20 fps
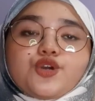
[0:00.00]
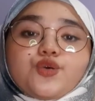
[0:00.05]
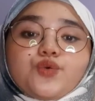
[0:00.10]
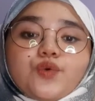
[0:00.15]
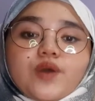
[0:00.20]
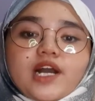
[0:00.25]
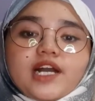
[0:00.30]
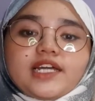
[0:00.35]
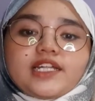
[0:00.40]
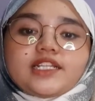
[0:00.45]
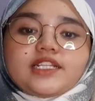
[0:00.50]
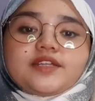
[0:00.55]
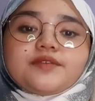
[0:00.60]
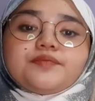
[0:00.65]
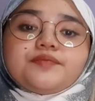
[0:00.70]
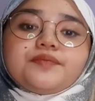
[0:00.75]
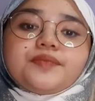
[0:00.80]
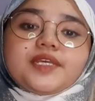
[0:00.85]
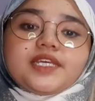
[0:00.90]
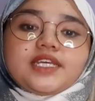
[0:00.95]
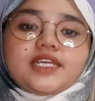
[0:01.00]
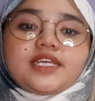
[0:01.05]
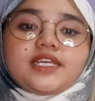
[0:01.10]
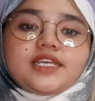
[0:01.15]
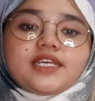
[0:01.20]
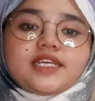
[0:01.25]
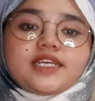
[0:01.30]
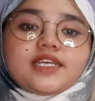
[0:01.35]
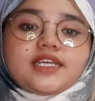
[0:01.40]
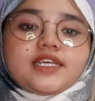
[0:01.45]
while P
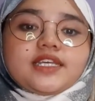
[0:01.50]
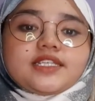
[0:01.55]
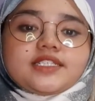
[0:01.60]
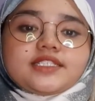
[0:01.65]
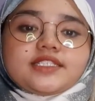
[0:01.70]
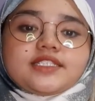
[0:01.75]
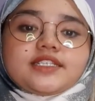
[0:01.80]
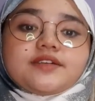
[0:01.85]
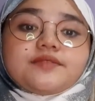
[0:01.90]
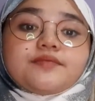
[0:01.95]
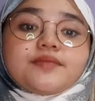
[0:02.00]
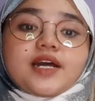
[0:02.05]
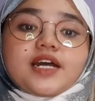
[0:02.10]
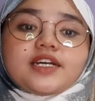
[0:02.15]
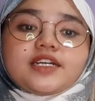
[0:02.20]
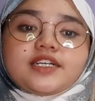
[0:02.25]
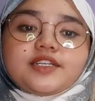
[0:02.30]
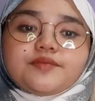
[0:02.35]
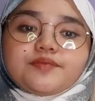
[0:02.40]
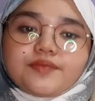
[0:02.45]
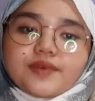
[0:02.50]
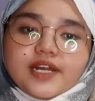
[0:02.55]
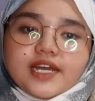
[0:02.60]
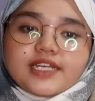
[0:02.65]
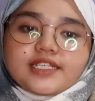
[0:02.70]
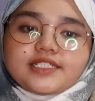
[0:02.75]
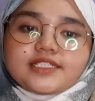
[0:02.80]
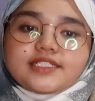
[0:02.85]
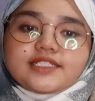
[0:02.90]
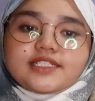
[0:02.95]
is the market
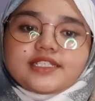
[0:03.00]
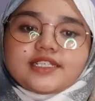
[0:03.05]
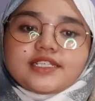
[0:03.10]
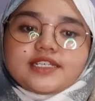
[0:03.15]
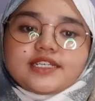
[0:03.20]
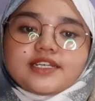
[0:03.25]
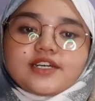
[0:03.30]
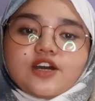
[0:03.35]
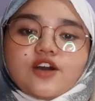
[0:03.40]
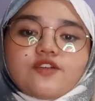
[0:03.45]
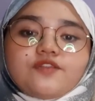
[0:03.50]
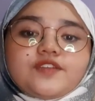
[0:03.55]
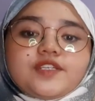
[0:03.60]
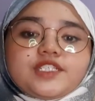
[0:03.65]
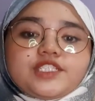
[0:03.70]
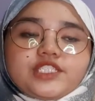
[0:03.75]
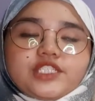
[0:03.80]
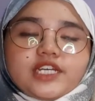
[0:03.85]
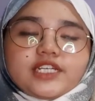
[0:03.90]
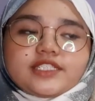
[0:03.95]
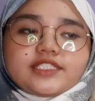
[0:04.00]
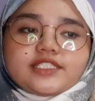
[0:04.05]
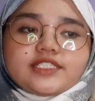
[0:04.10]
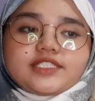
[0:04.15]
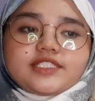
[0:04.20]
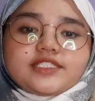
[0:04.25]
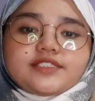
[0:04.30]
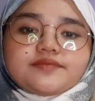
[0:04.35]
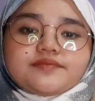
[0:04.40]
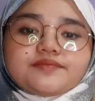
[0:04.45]
price of the shares.
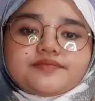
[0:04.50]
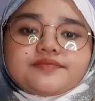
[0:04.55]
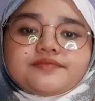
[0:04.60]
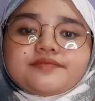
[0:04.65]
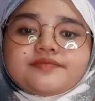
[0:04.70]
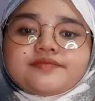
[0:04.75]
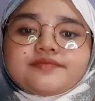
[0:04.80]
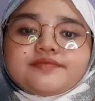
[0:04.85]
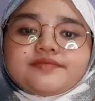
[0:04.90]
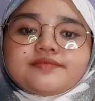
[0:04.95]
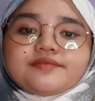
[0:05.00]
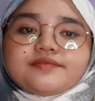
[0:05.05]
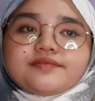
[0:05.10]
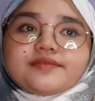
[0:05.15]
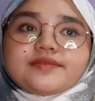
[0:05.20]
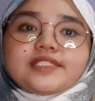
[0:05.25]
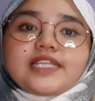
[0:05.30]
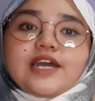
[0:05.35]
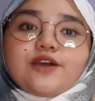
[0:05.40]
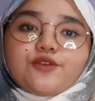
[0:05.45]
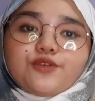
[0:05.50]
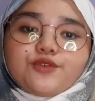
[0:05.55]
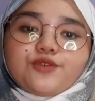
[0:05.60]
Now,